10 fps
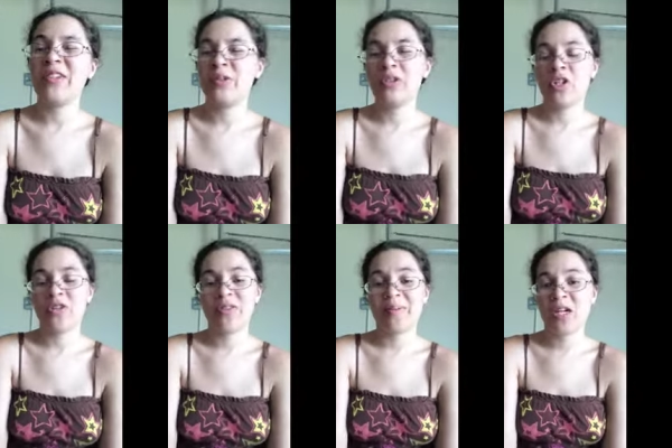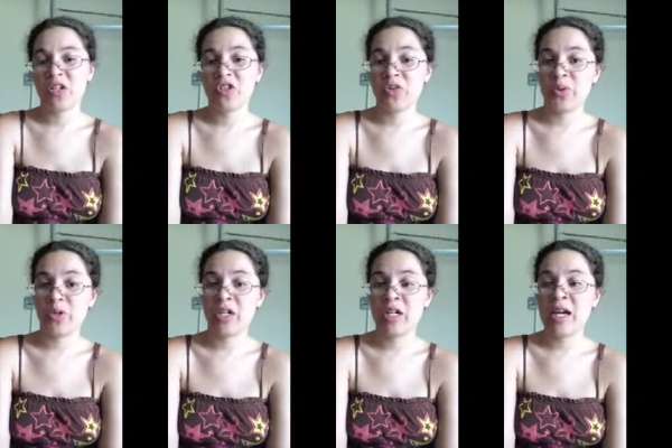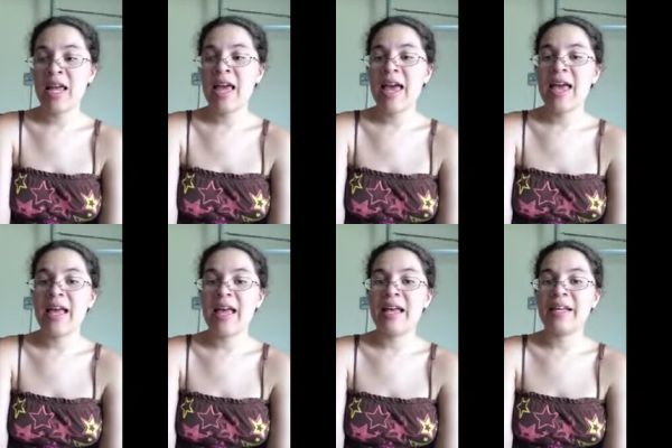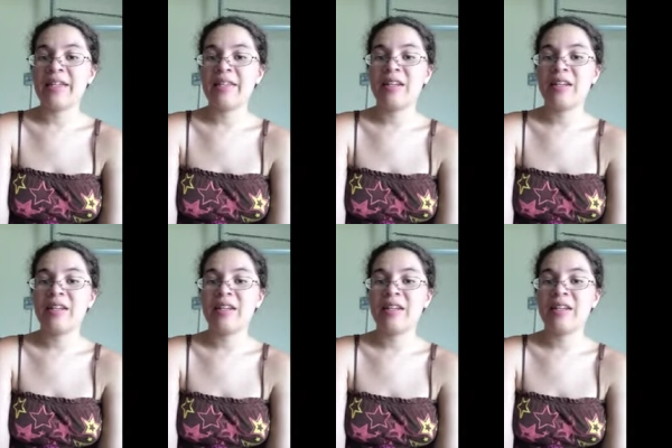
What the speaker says: to use yarn from their store. And